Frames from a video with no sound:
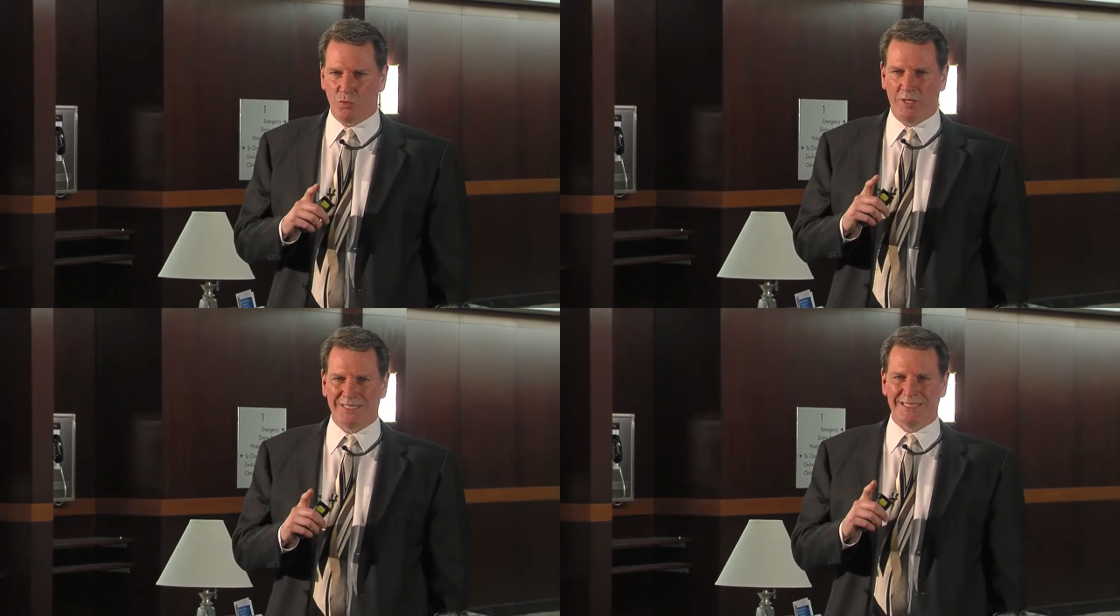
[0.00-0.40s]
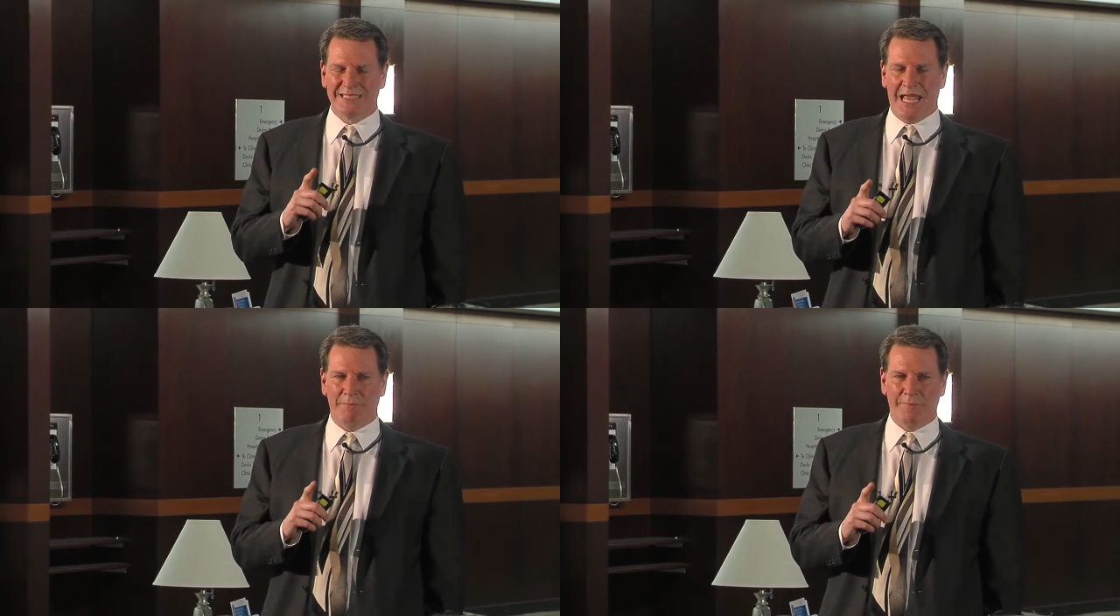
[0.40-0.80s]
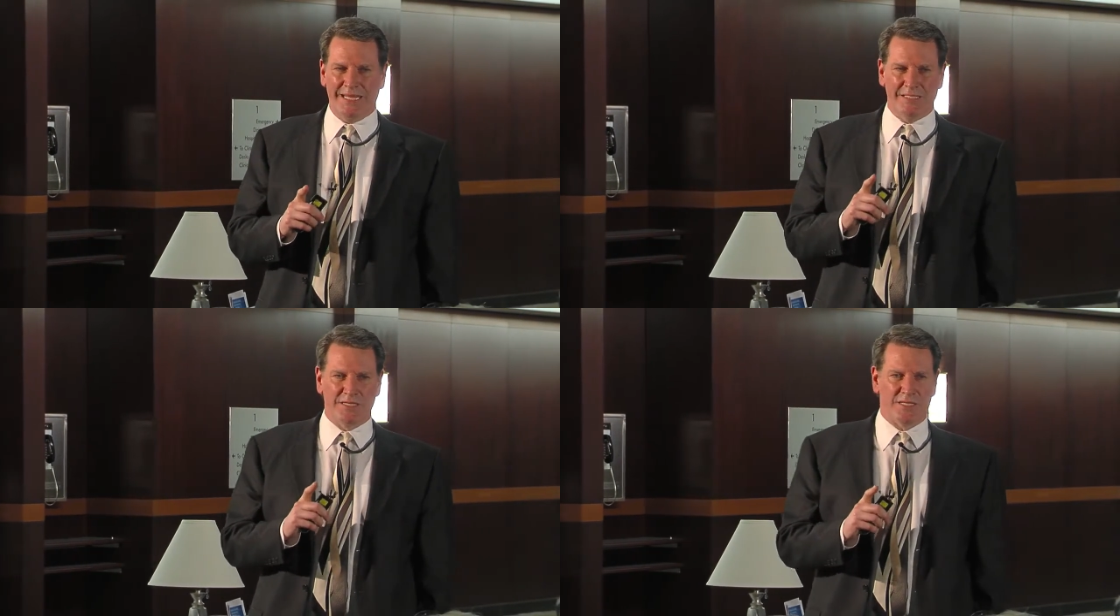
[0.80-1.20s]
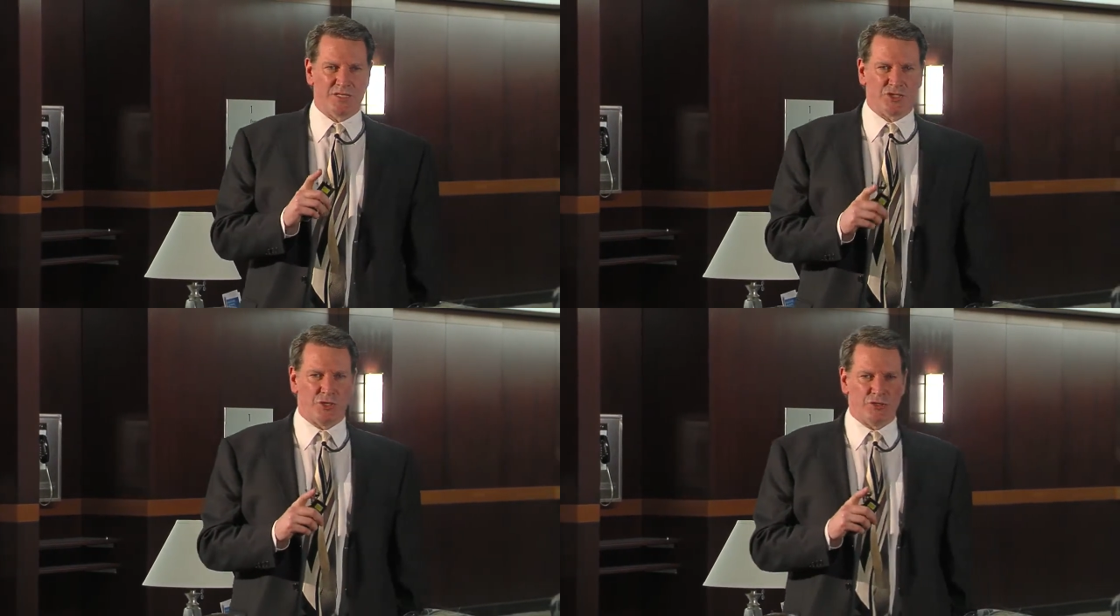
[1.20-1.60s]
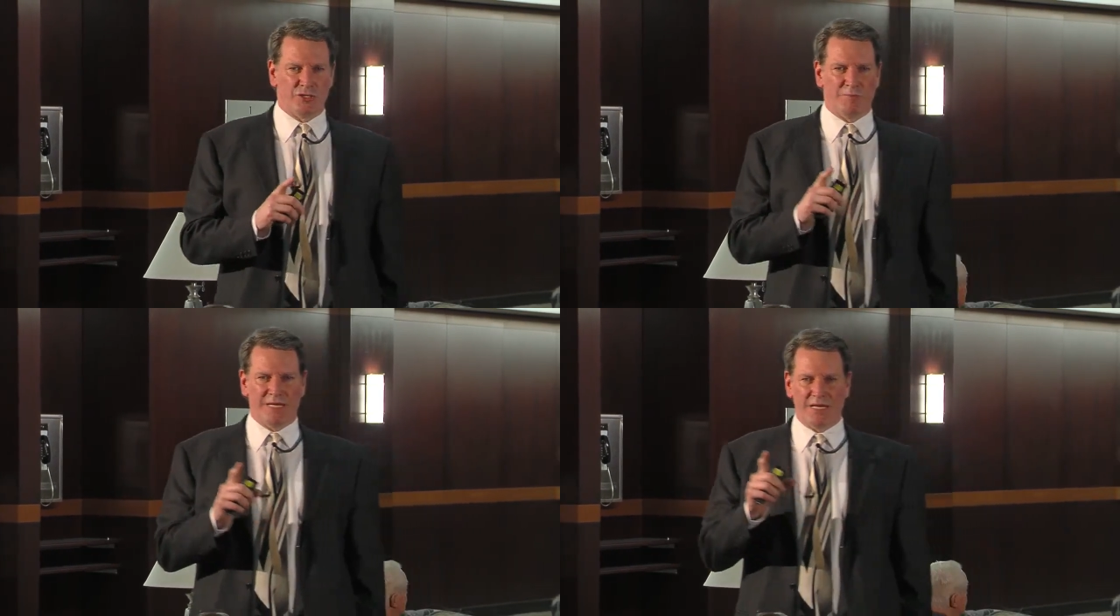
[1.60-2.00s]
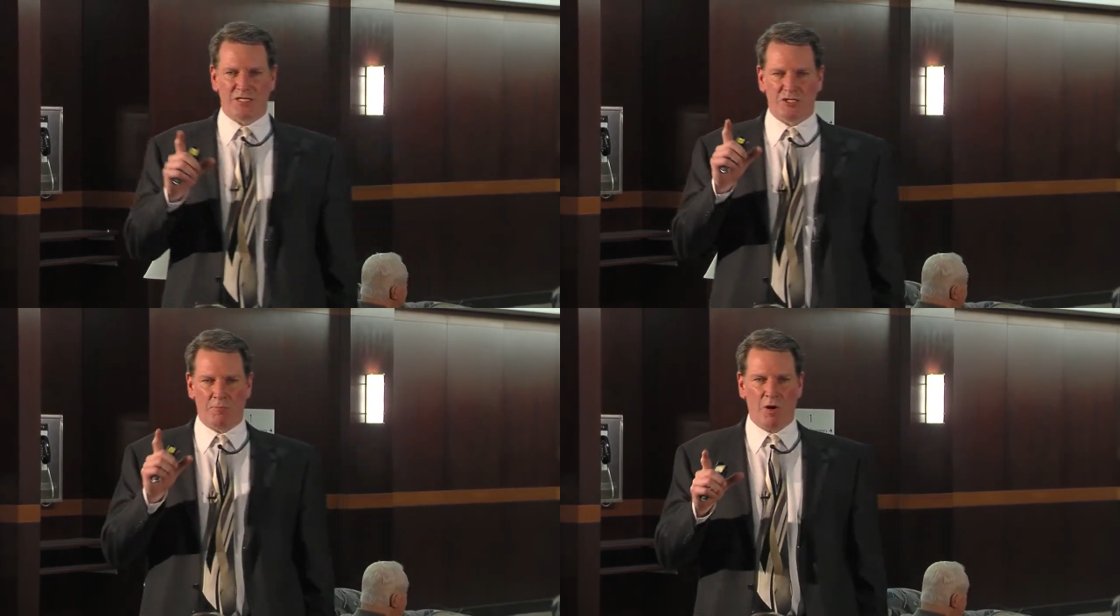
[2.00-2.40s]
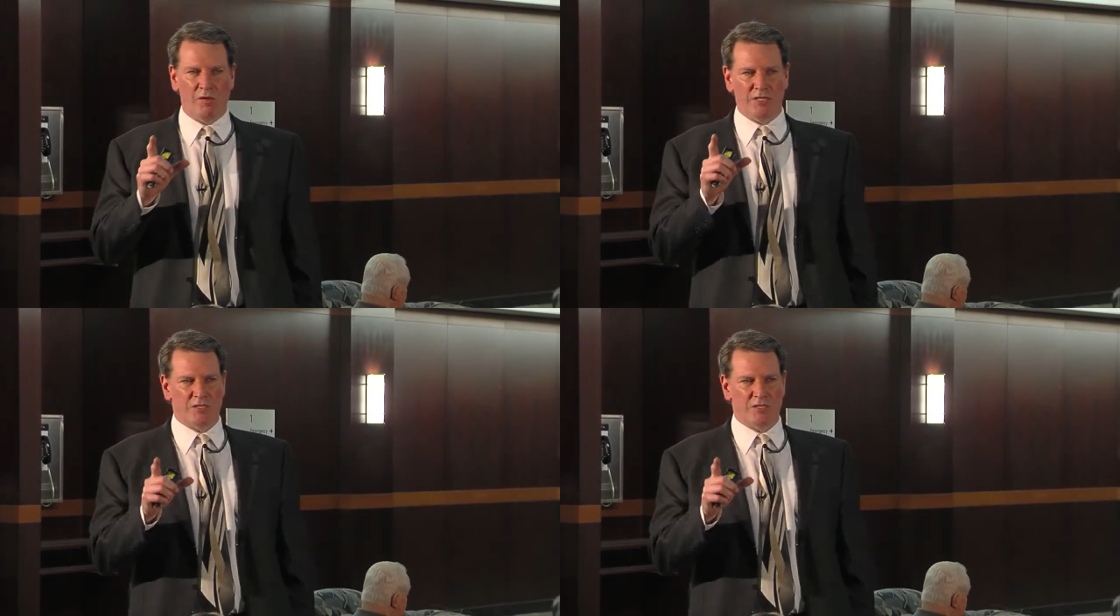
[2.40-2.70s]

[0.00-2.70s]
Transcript: What does that mean to the surgeon? Because small